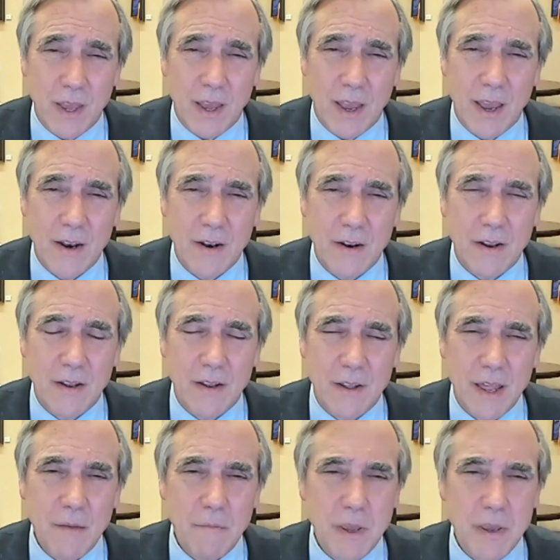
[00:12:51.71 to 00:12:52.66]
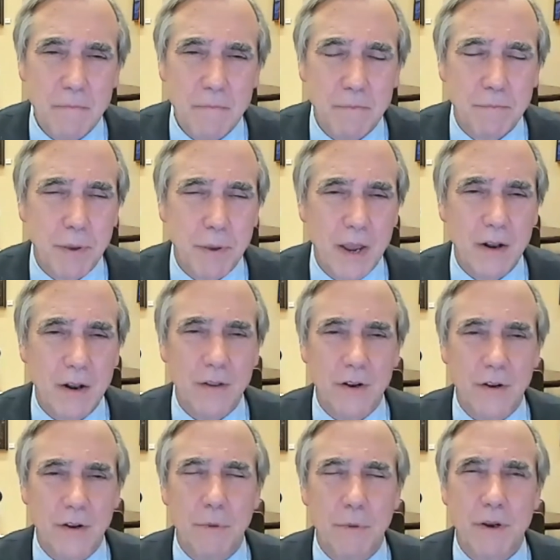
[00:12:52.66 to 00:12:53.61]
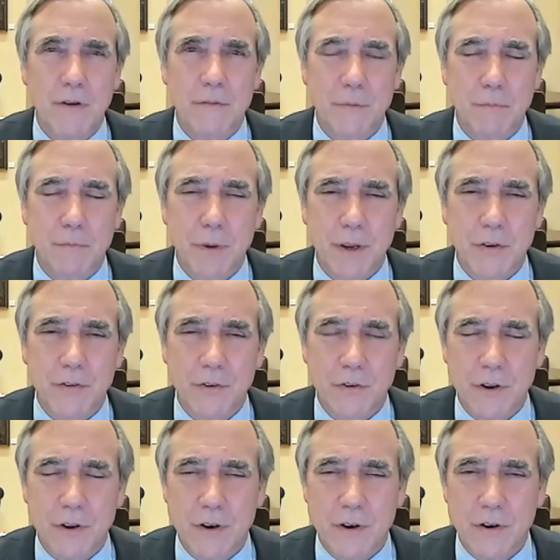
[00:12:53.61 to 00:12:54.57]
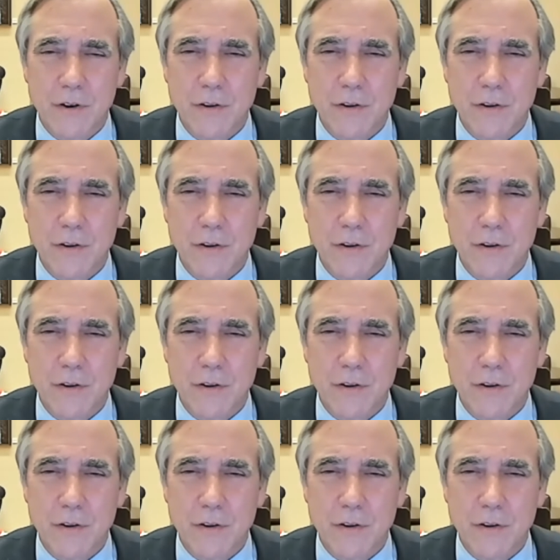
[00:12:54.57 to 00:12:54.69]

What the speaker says: And let me paint a little bit of a picture here.